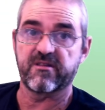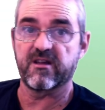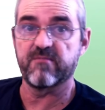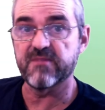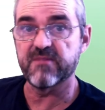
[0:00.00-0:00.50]

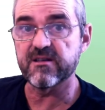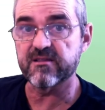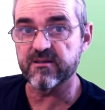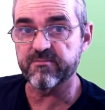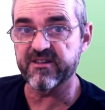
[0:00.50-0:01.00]
the
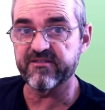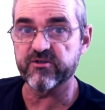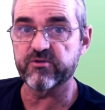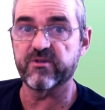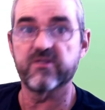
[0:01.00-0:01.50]
immediately
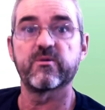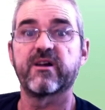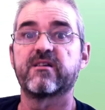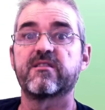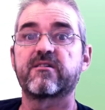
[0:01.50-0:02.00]
previous to this
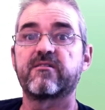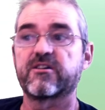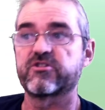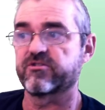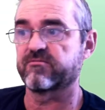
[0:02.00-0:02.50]
one in the
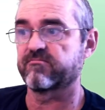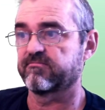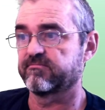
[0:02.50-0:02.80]
collection,